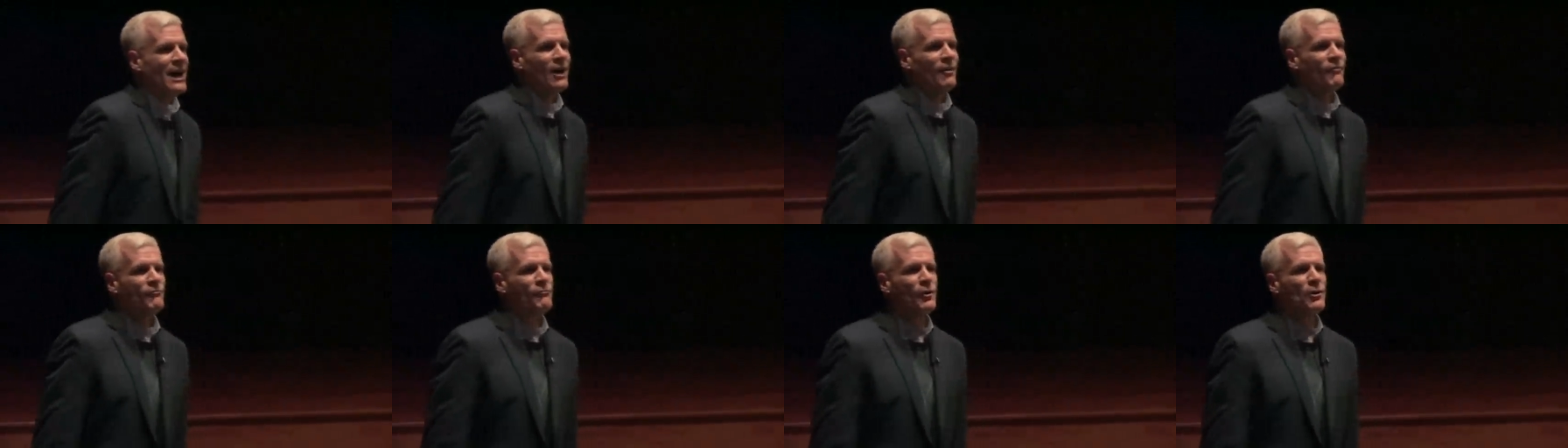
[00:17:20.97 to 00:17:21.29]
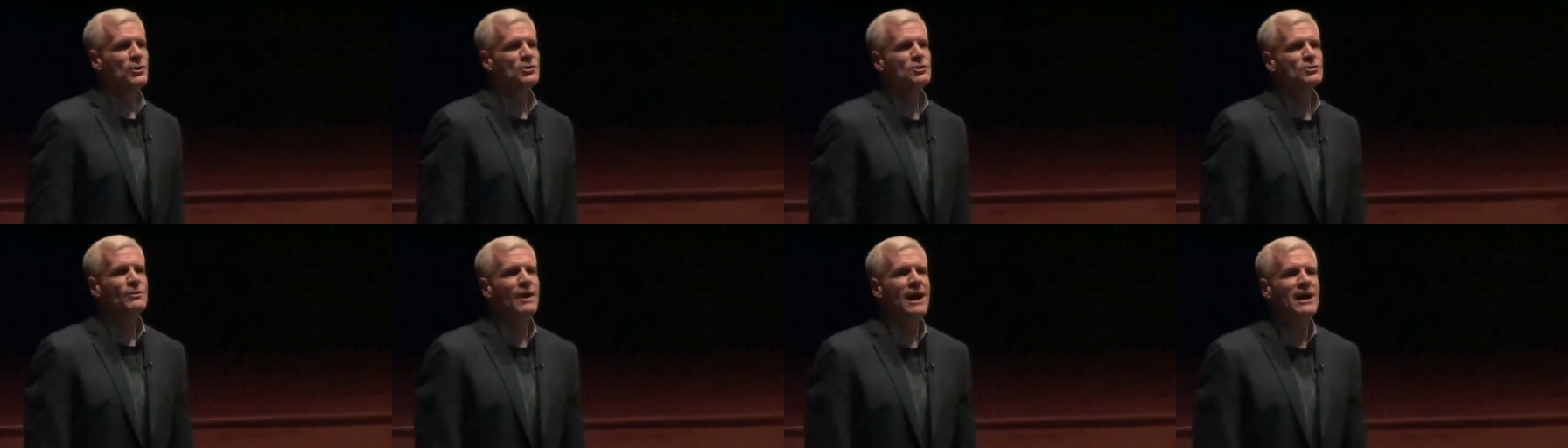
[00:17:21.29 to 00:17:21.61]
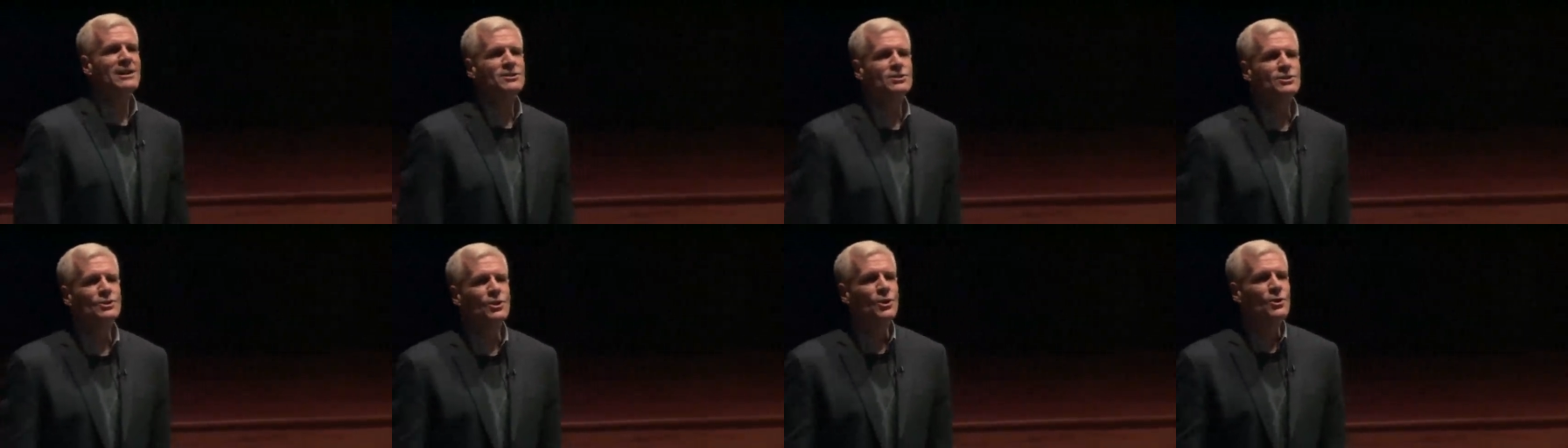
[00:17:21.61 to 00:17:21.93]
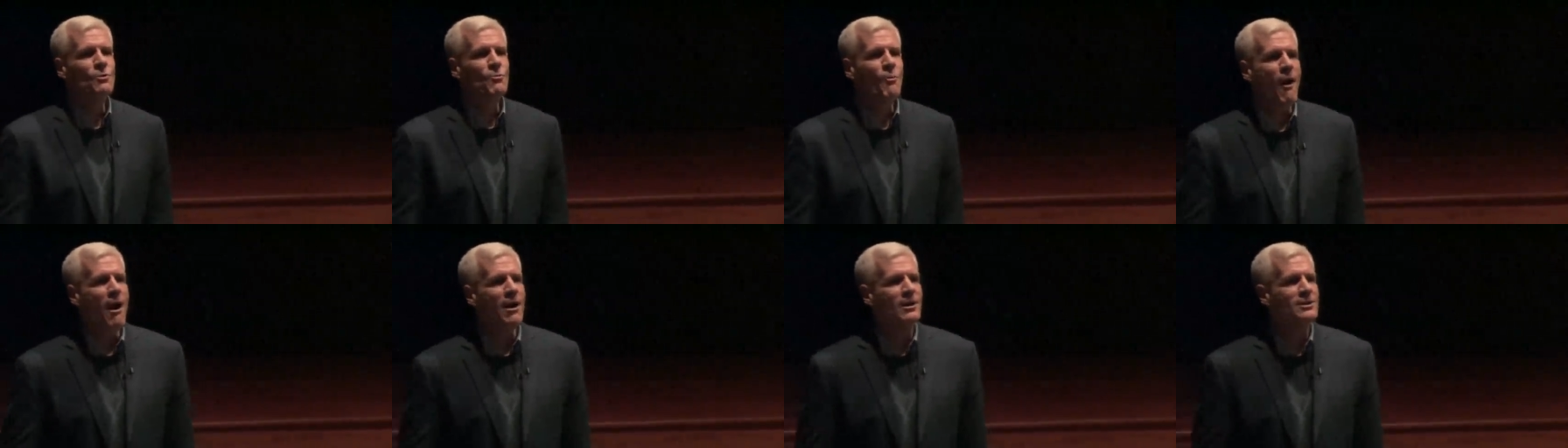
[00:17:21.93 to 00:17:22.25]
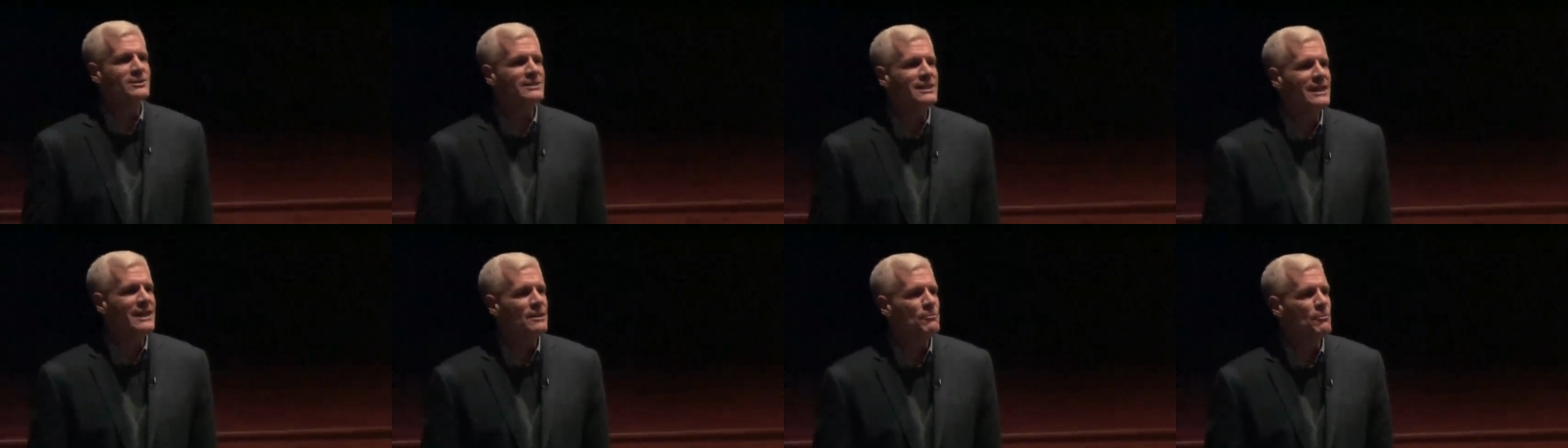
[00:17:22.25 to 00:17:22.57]
First grade student
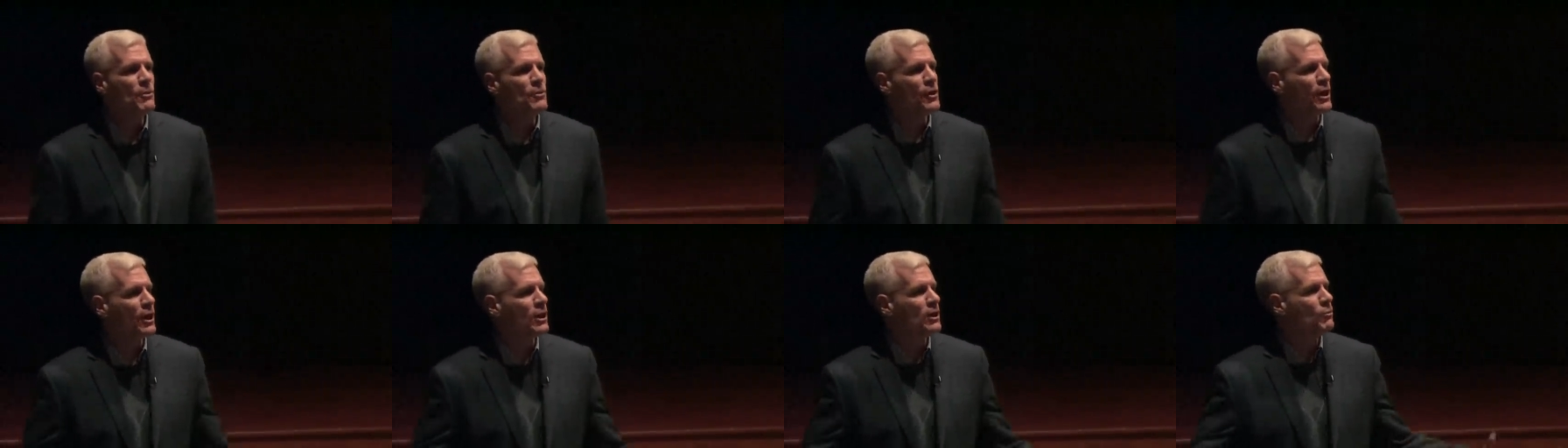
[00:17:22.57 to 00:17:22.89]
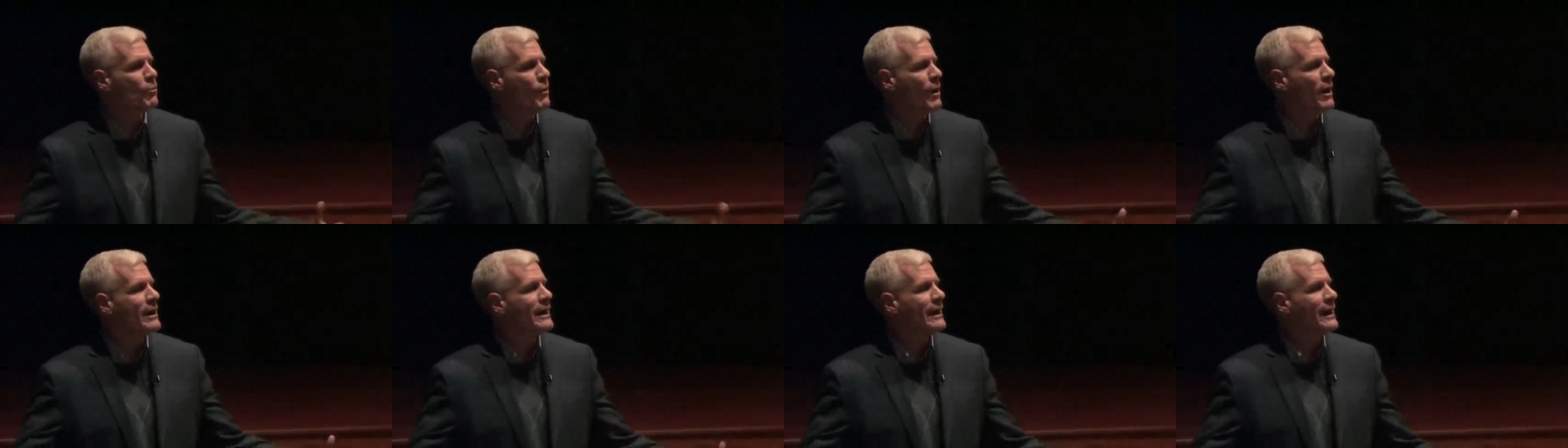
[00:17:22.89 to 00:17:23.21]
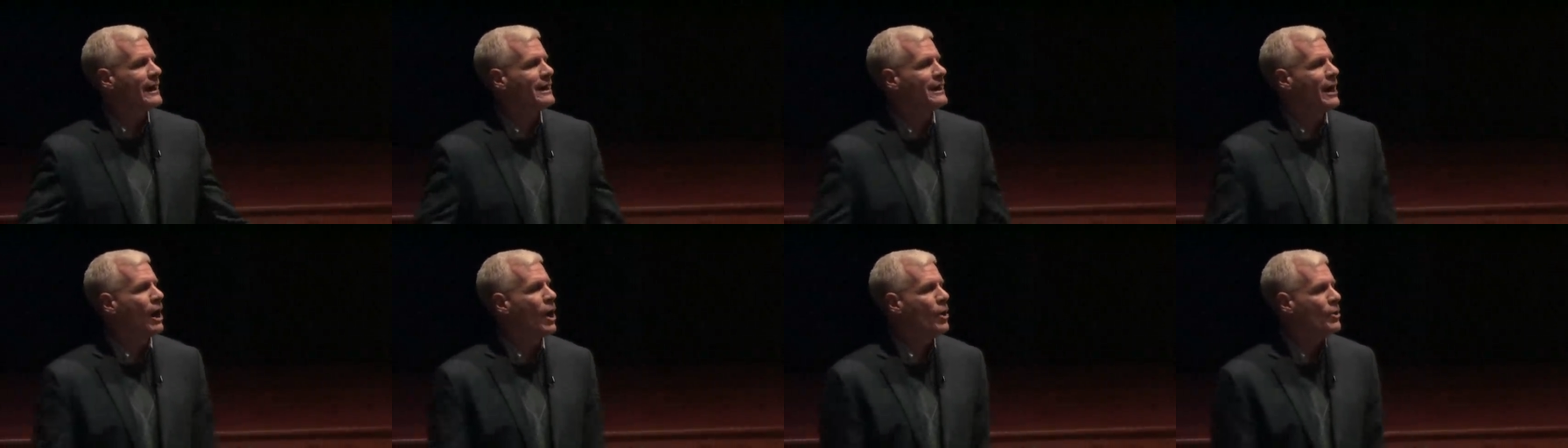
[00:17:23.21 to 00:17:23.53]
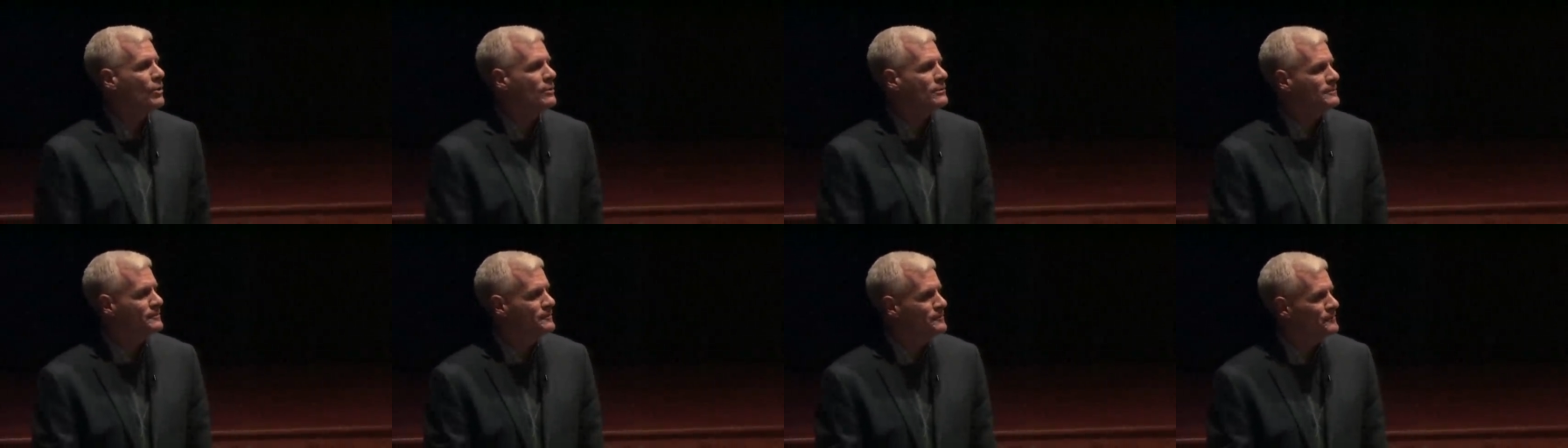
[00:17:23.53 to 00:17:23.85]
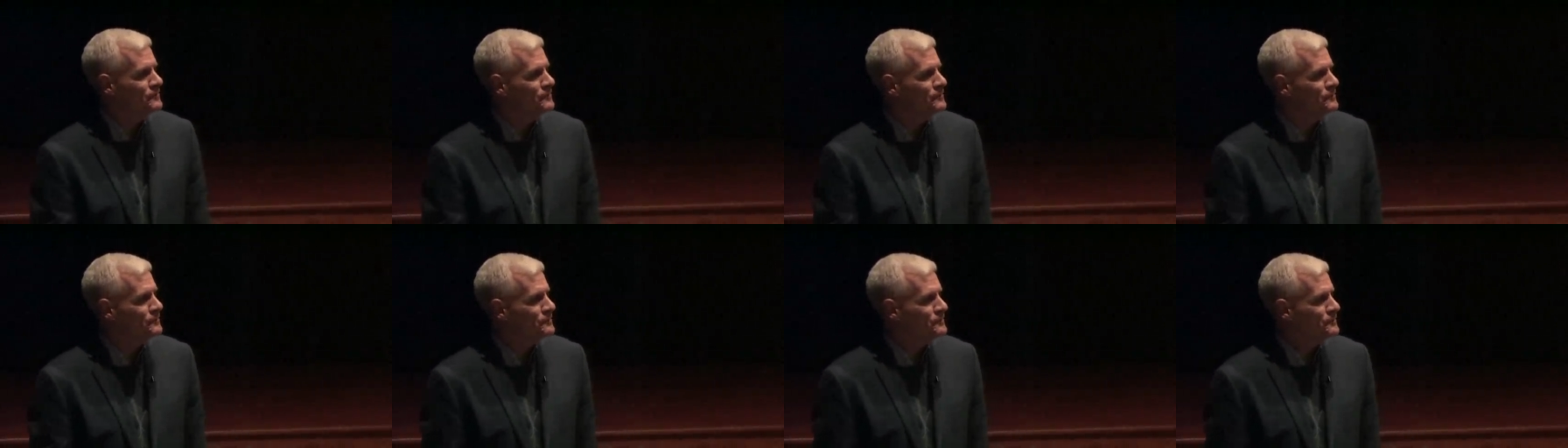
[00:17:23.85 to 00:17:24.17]
walks in wearing a
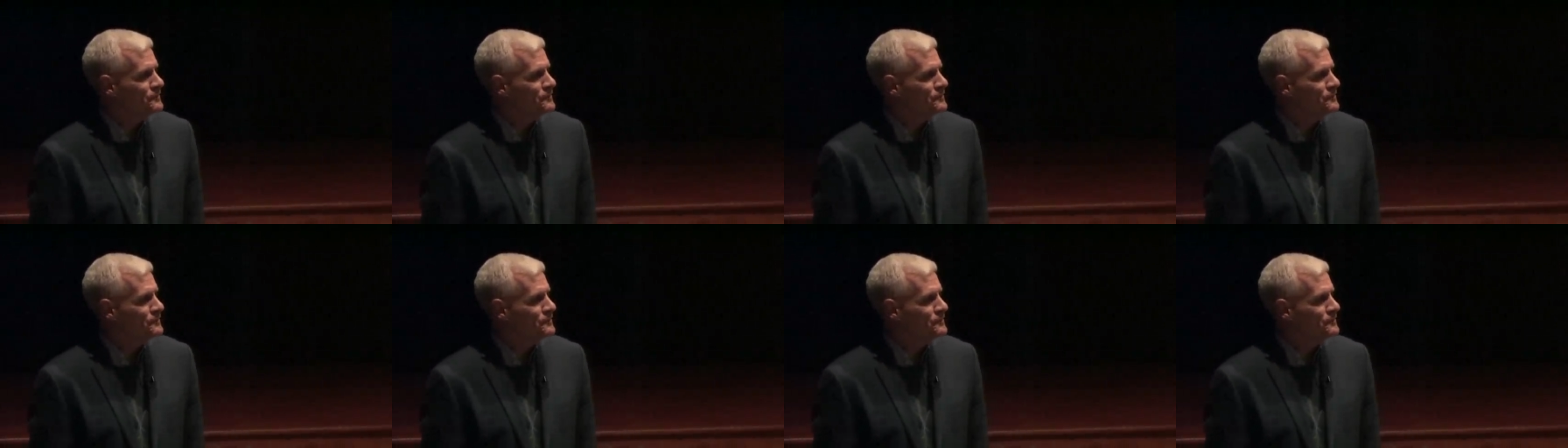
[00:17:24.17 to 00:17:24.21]
coat,